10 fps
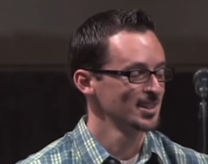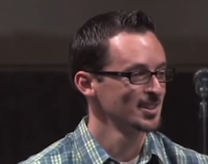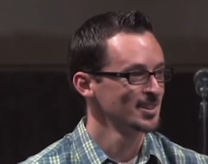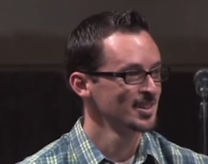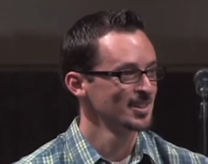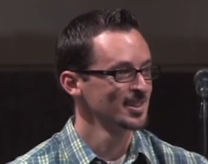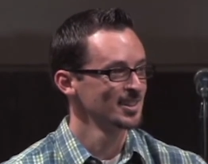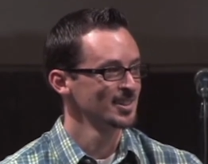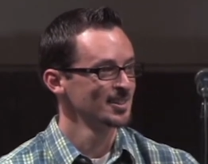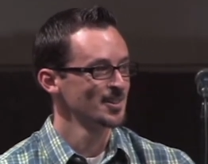
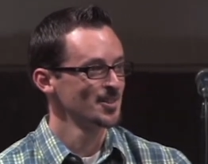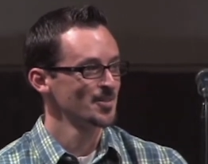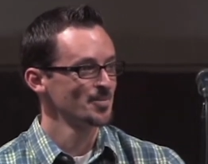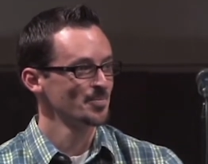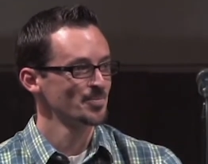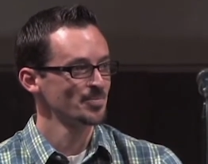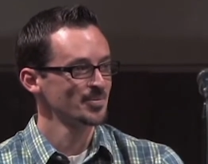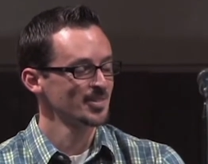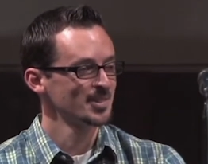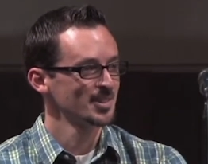
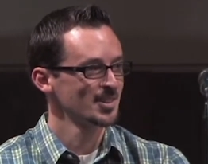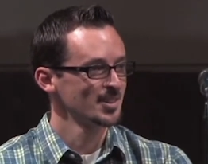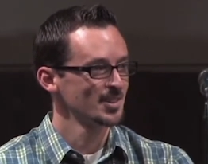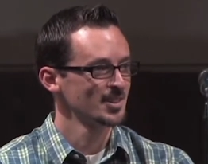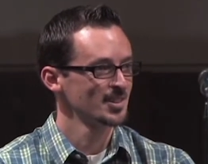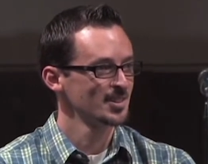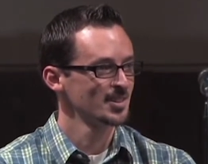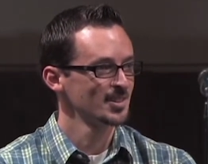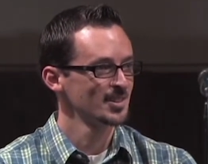(no one is talking)